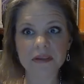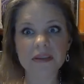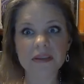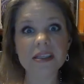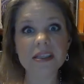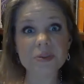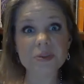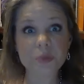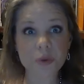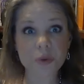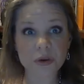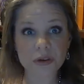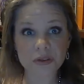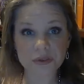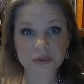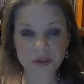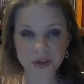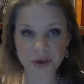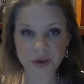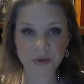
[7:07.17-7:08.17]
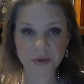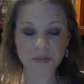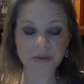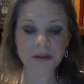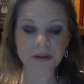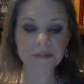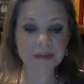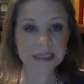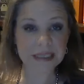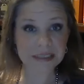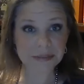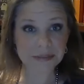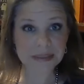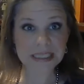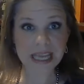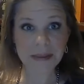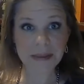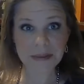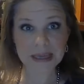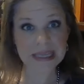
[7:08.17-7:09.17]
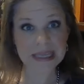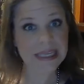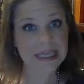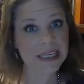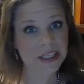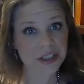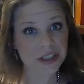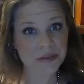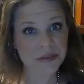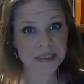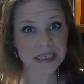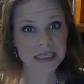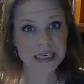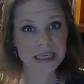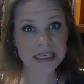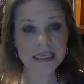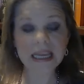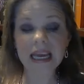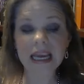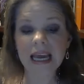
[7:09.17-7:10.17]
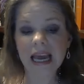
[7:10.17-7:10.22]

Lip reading: this worldview, but Mesopotamia and Egypt did.